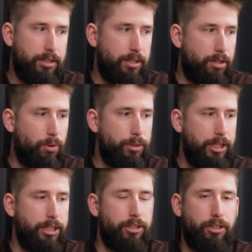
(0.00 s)

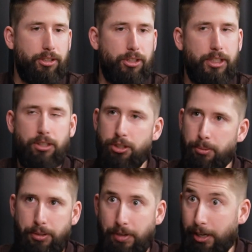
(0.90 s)
honing in on your skills to
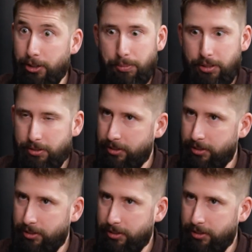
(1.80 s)
be valuable,